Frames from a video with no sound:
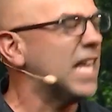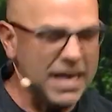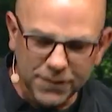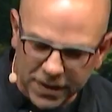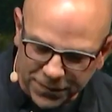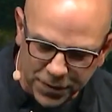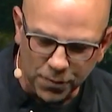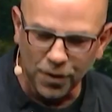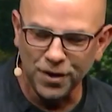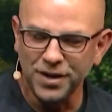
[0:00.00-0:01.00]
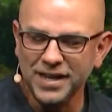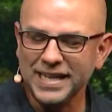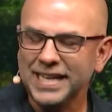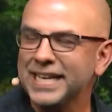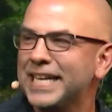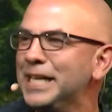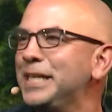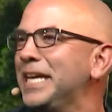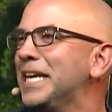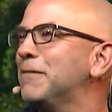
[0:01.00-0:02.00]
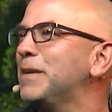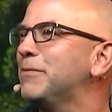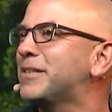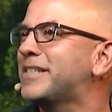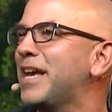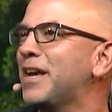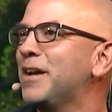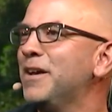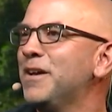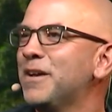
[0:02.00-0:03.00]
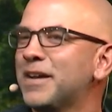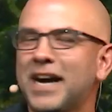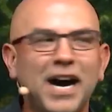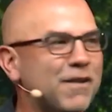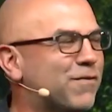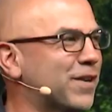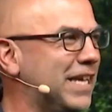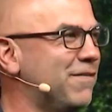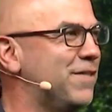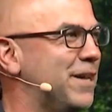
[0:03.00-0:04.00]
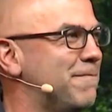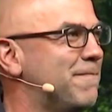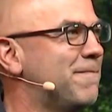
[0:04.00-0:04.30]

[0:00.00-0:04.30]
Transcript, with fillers: Even if you are killing him, he would say, God, forgive them